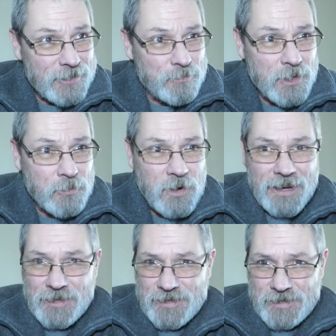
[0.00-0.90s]
it's been a
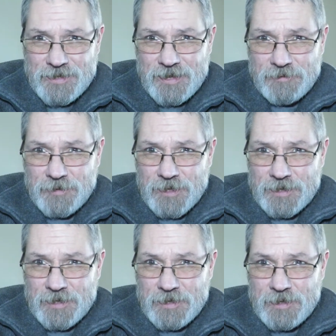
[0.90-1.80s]
while since I've
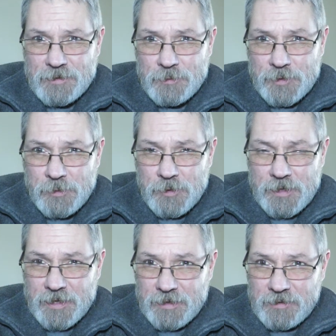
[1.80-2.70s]
done a
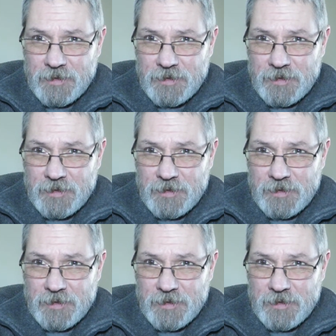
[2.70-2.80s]
recording.